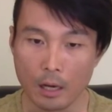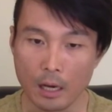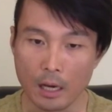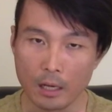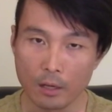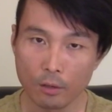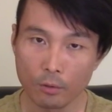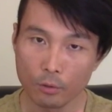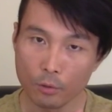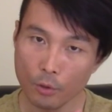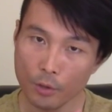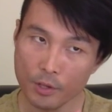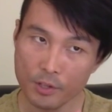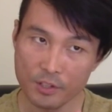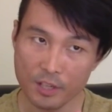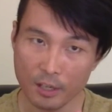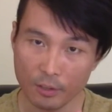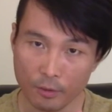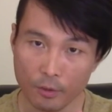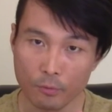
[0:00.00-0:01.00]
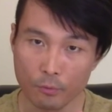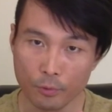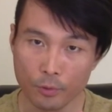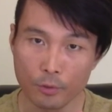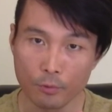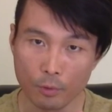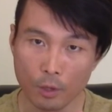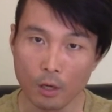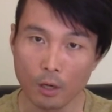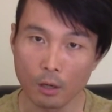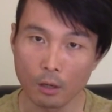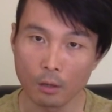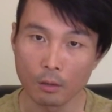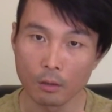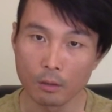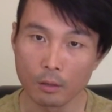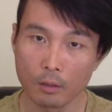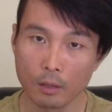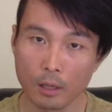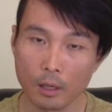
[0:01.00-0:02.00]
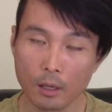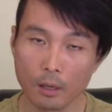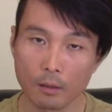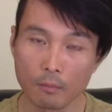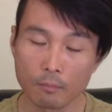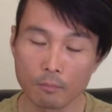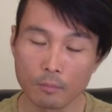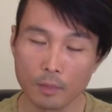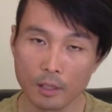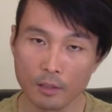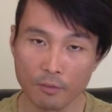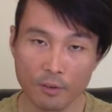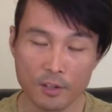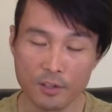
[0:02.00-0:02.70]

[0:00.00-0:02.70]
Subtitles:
I don't know exactly who you are, at